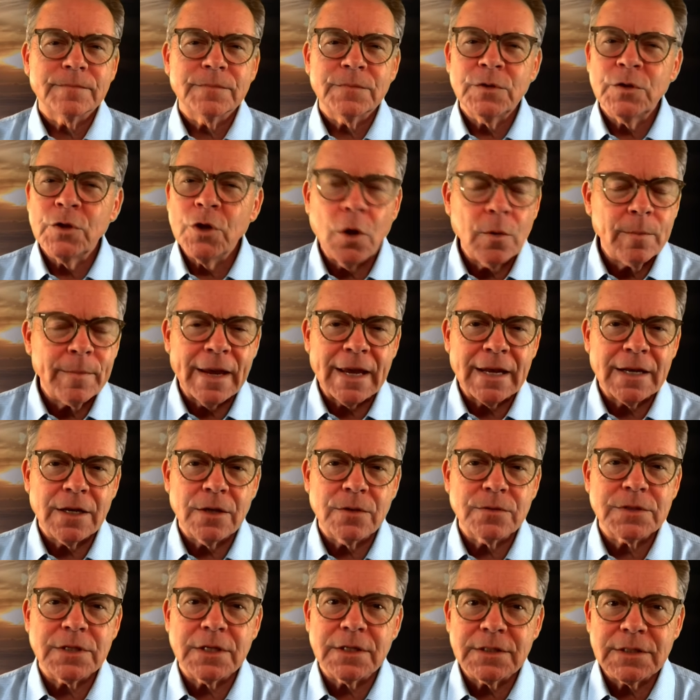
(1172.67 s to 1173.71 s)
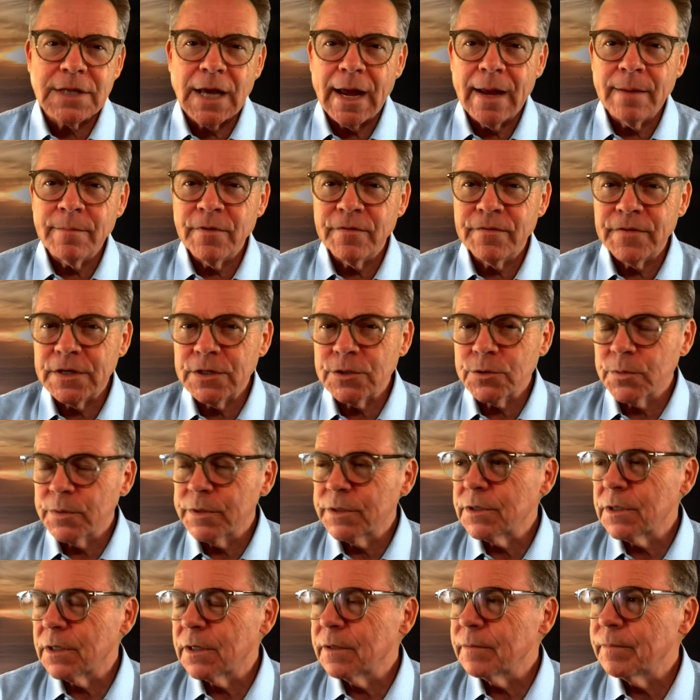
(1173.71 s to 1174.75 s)
knows the time of his
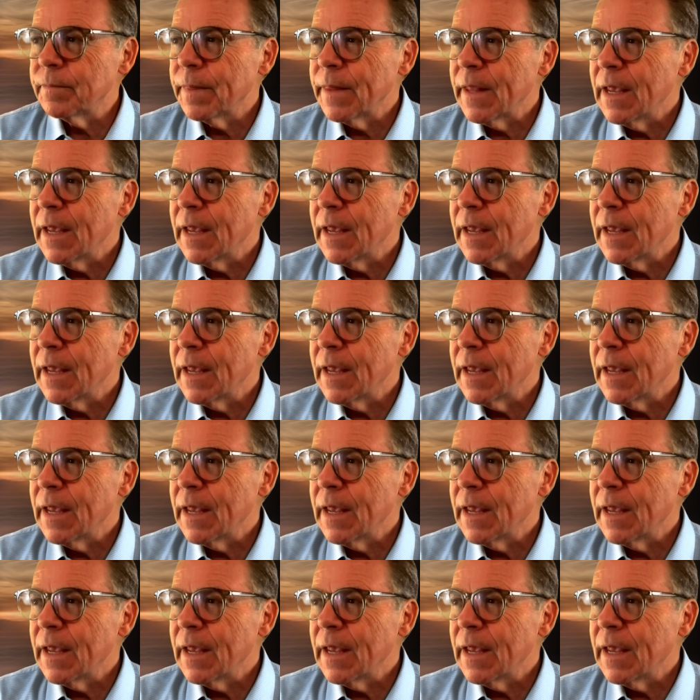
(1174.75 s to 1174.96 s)
return.